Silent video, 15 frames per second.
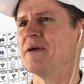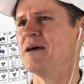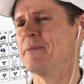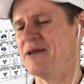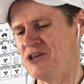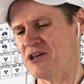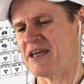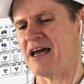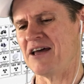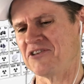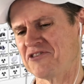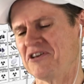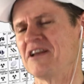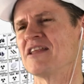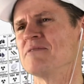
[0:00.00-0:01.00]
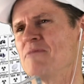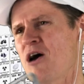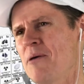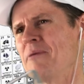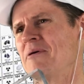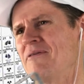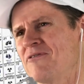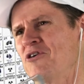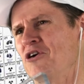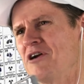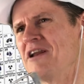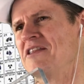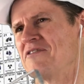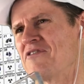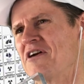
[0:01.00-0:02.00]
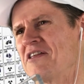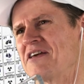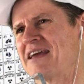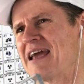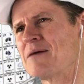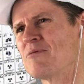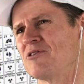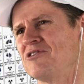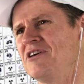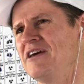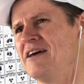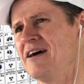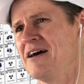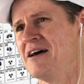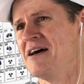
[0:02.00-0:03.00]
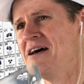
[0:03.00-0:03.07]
I mean, you can't see it at the moment, but I've got it in front of the cameras here.